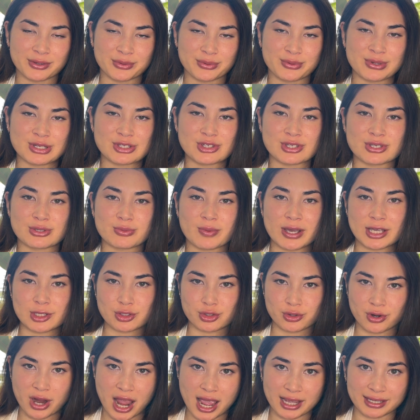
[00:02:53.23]
which is why
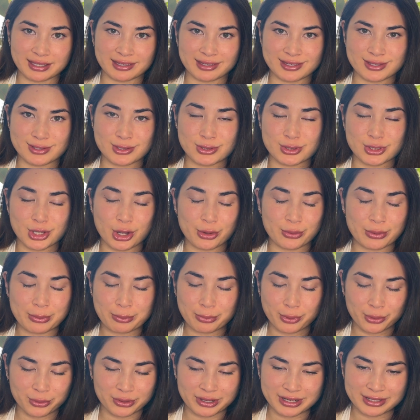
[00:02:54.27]
tracking is so
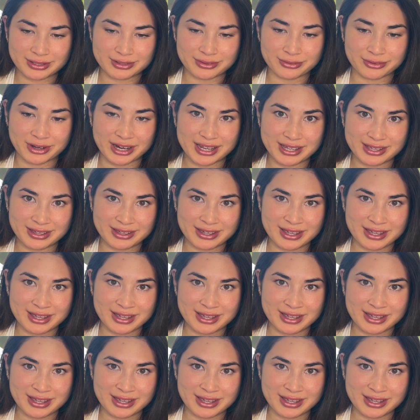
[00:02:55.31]
important, right?